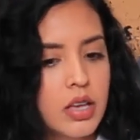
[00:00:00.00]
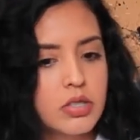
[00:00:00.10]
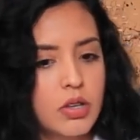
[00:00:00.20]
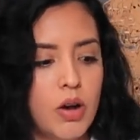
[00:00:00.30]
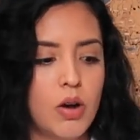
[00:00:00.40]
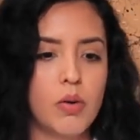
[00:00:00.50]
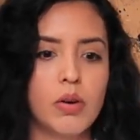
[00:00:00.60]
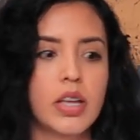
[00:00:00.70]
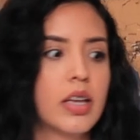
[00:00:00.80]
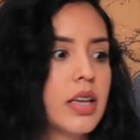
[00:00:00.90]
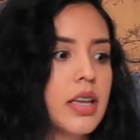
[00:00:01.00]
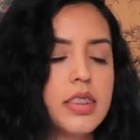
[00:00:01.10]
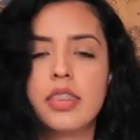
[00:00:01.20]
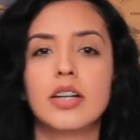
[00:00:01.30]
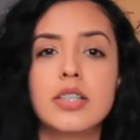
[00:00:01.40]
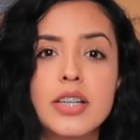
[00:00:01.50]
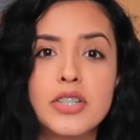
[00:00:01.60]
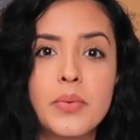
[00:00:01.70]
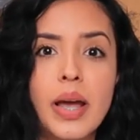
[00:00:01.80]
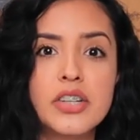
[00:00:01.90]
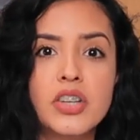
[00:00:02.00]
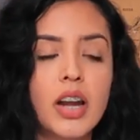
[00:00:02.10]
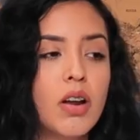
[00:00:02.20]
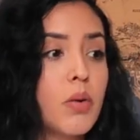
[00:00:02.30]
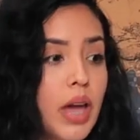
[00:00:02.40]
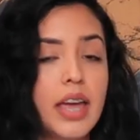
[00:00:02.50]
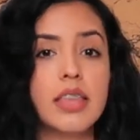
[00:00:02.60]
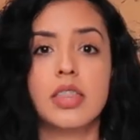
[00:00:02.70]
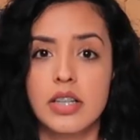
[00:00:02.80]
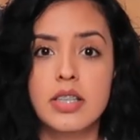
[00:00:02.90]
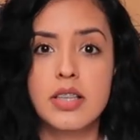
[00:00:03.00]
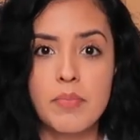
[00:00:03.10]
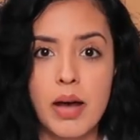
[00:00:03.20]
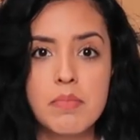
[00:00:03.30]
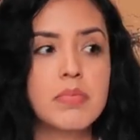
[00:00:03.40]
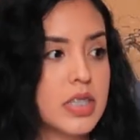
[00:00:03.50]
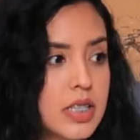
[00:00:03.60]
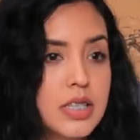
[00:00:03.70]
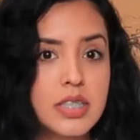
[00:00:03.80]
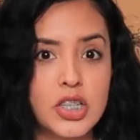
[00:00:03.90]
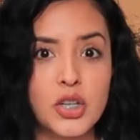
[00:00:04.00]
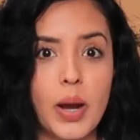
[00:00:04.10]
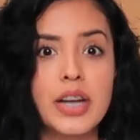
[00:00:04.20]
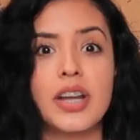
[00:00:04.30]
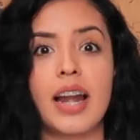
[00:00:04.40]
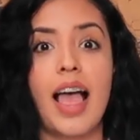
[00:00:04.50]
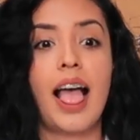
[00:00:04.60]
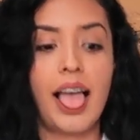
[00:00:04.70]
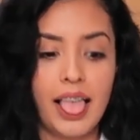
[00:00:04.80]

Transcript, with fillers: So there's a situation, okay, this is a bump, this is a situation.